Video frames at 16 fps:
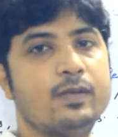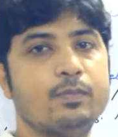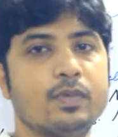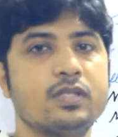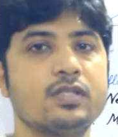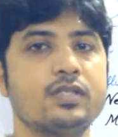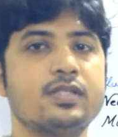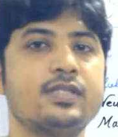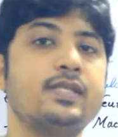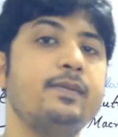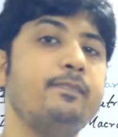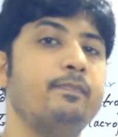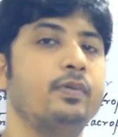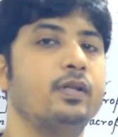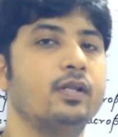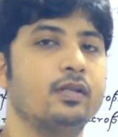much
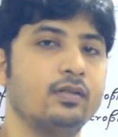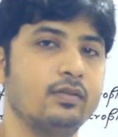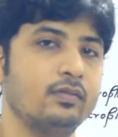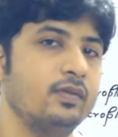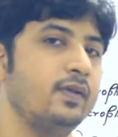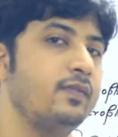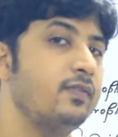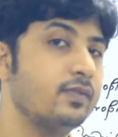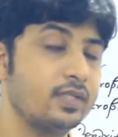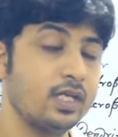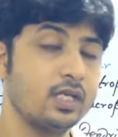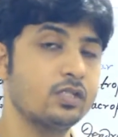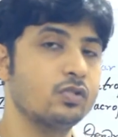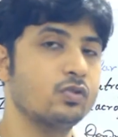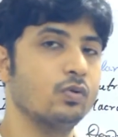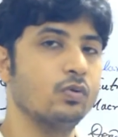simple, if you
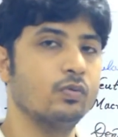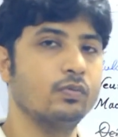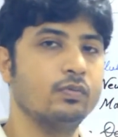think so.